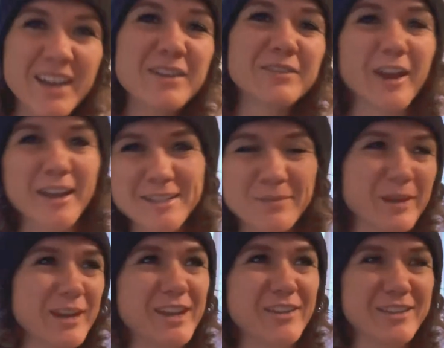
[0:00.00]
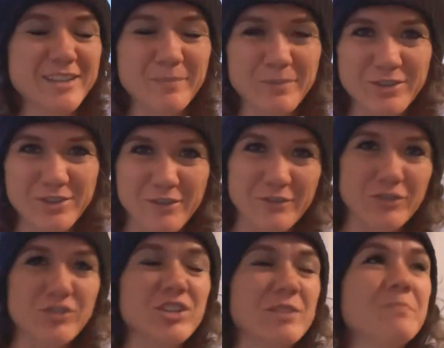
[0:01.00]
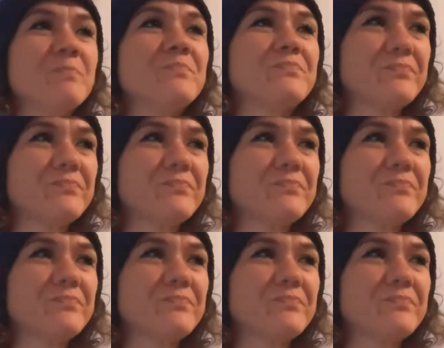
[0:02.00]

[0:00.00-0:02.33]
right? Depending on the temperature of your gym.